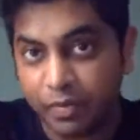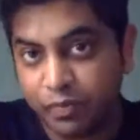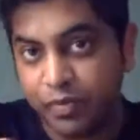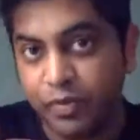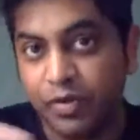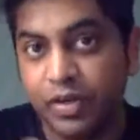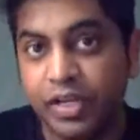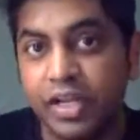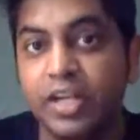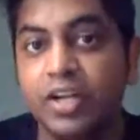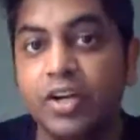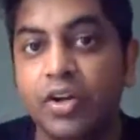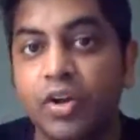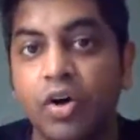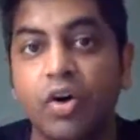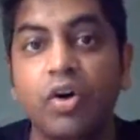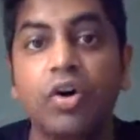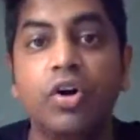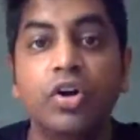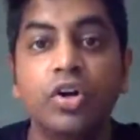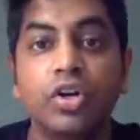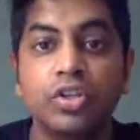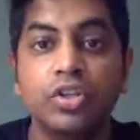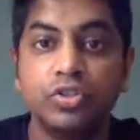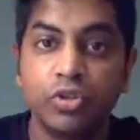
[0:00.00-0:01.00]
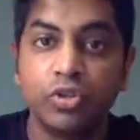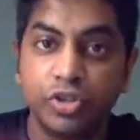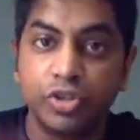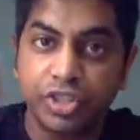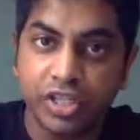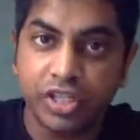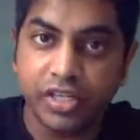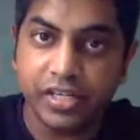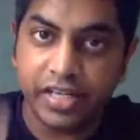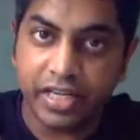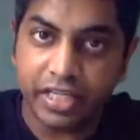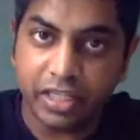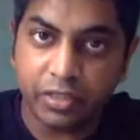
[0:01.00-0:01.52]
If you didn't know,
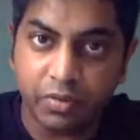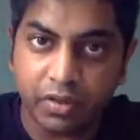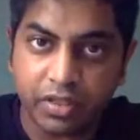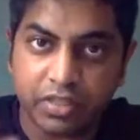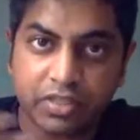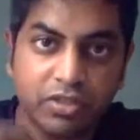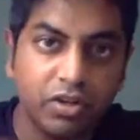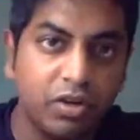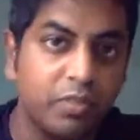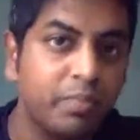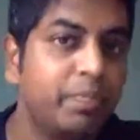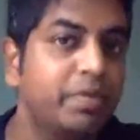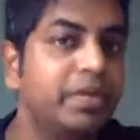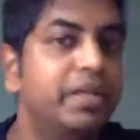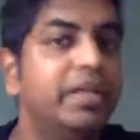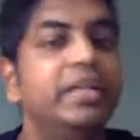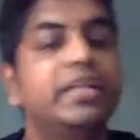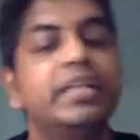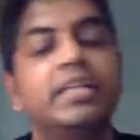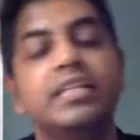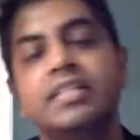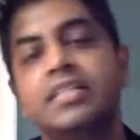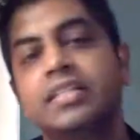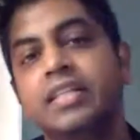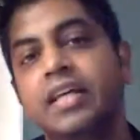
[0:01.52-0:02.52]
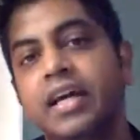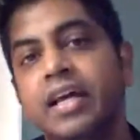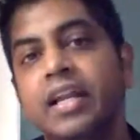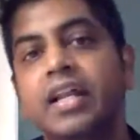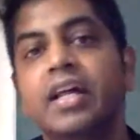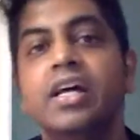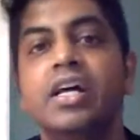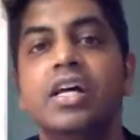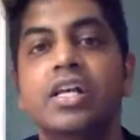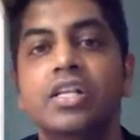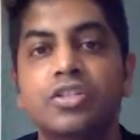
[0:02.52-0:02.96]
social networks component is there.